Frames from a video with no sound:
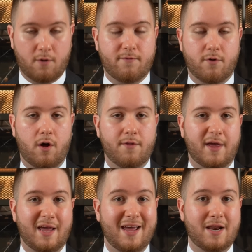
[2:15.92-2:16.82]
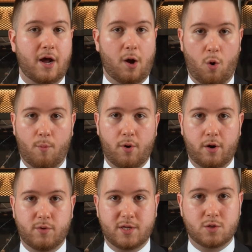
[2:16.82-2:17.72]
overall they hit a home
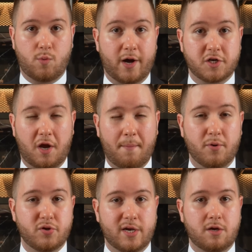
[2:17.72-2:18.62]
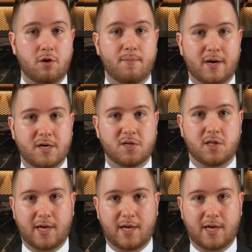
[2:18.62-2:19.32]
run with this watch, in particular because of the